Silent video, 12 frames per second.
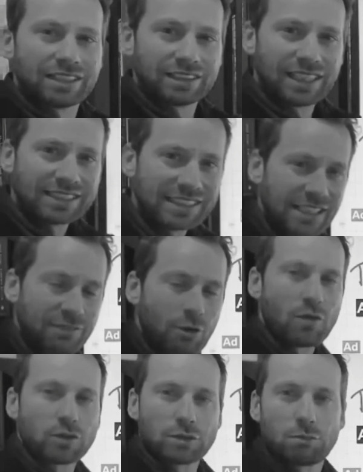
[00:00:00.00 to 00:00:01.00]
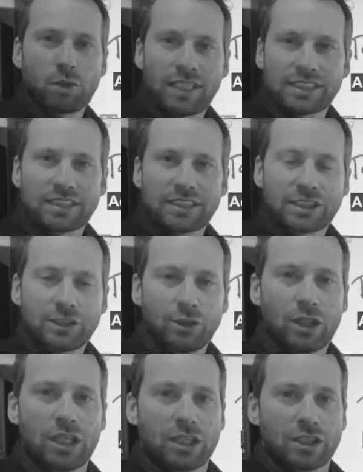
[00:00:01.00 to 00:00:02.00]
likes to give all those impressions
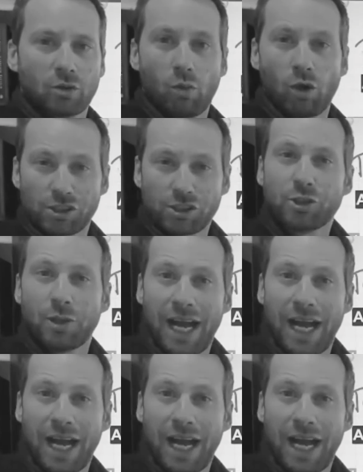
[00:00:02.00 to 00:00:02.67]
to 1 or 2